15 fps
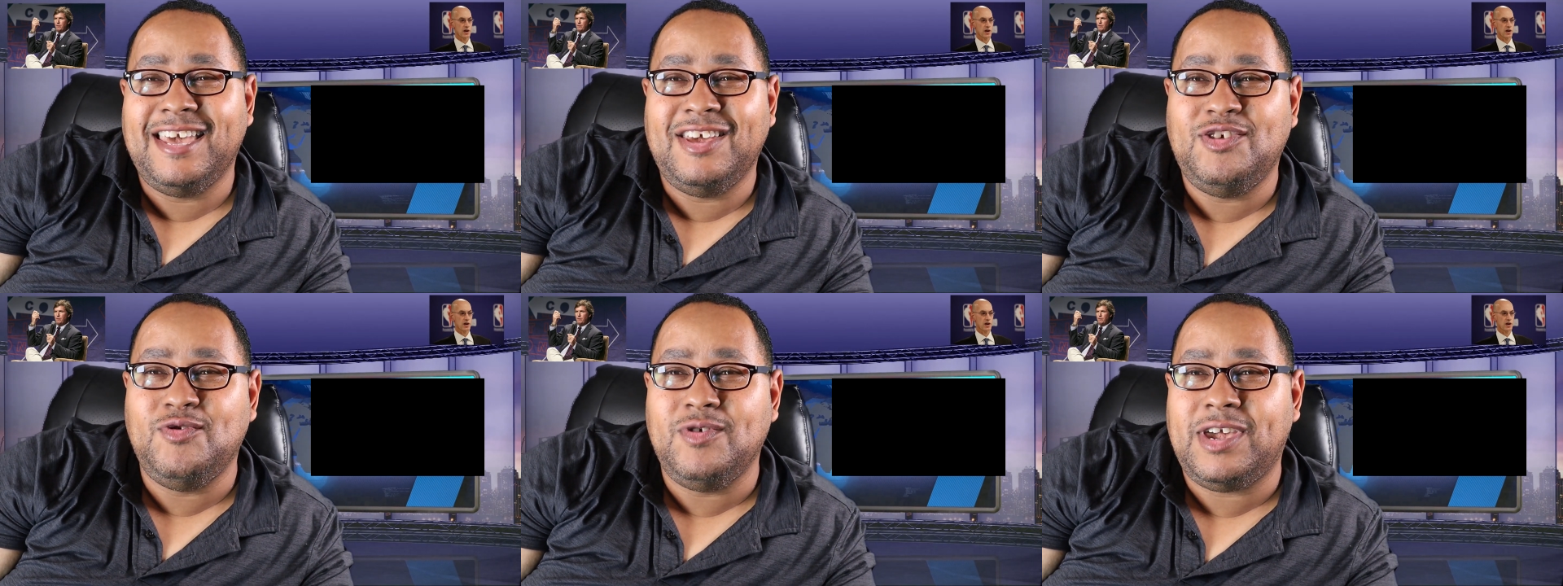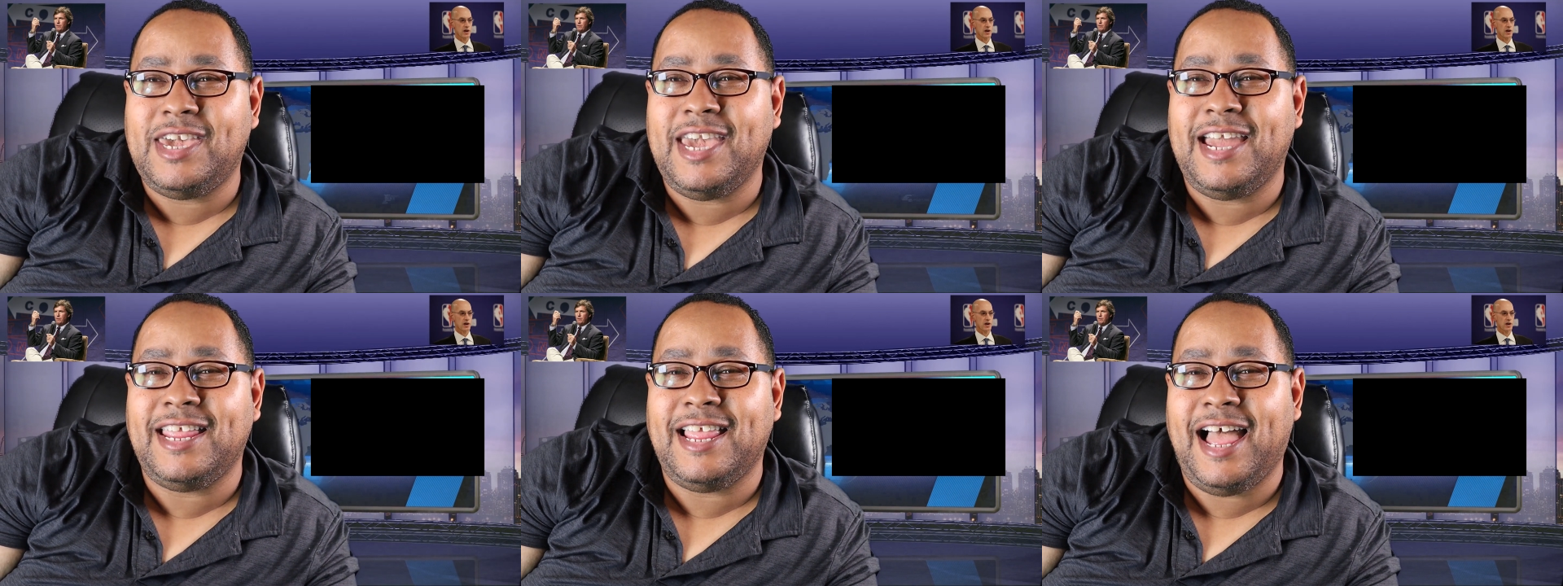You
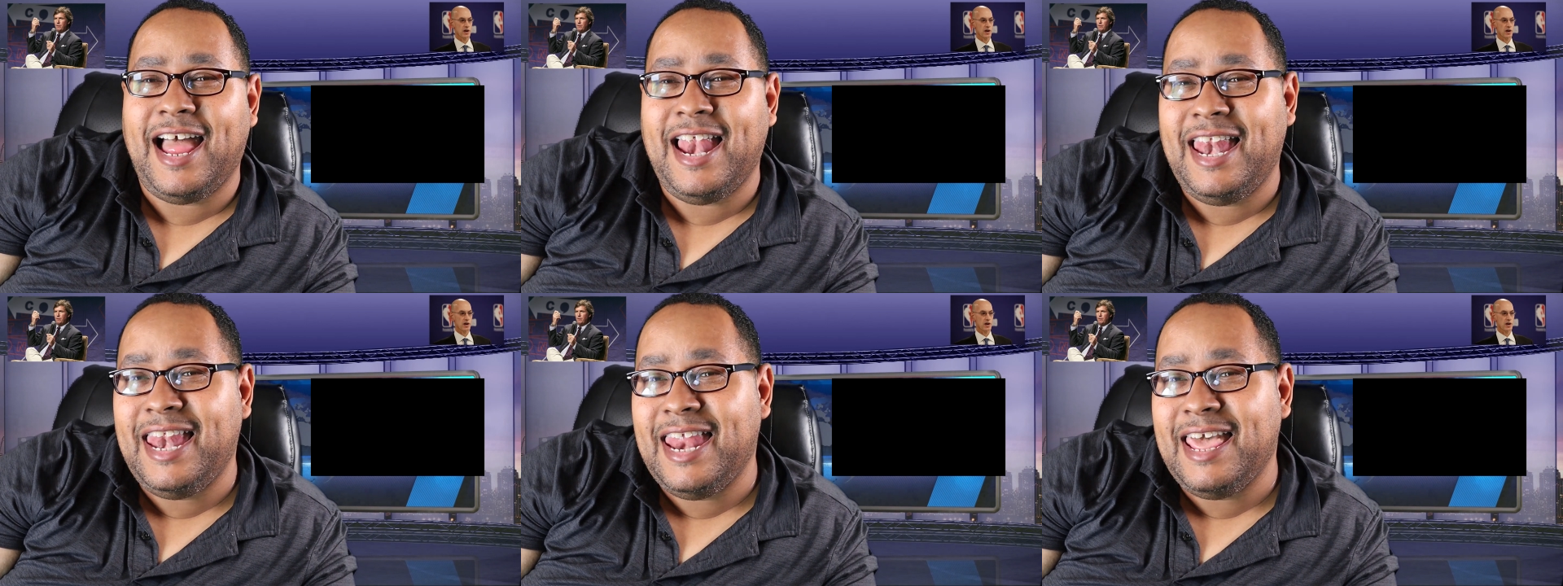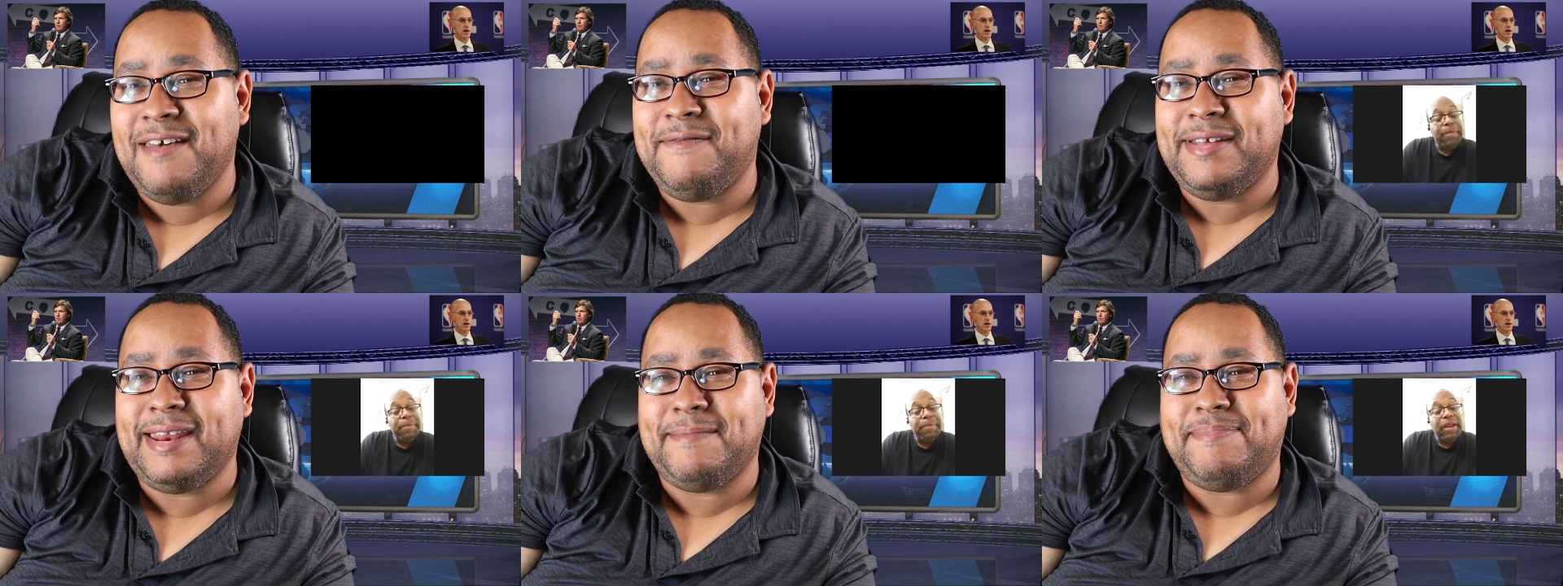cannot
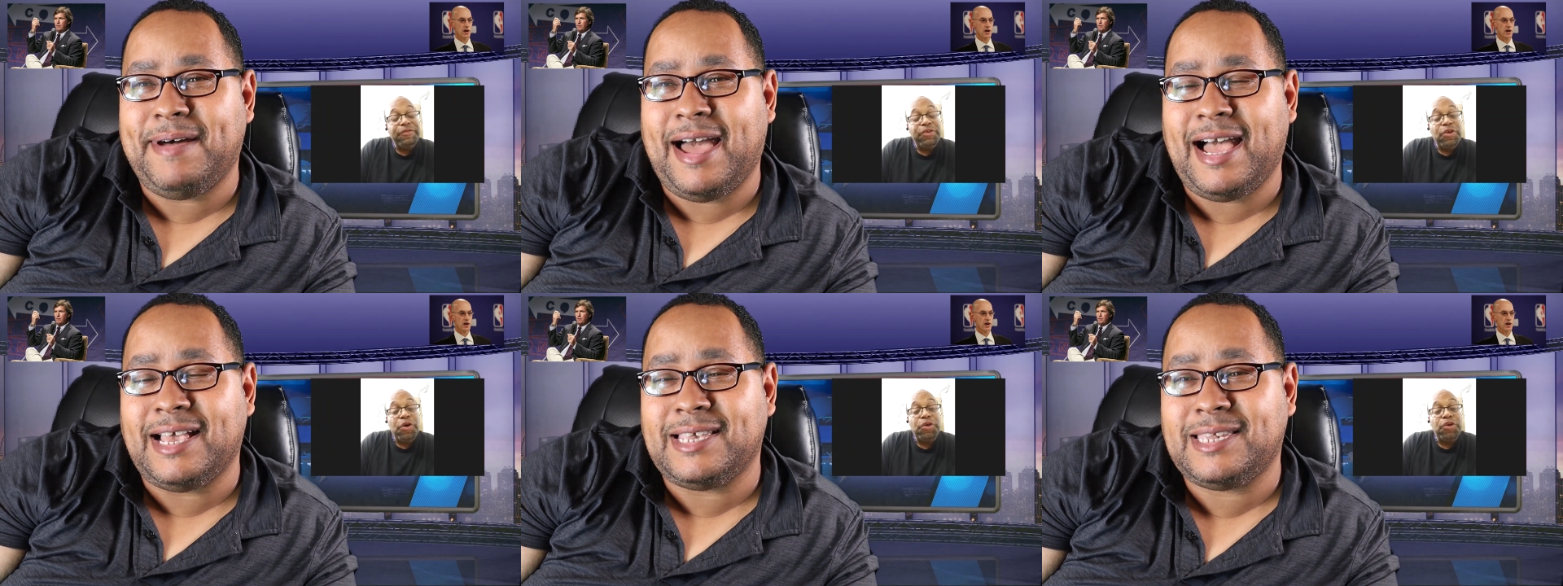live in the past.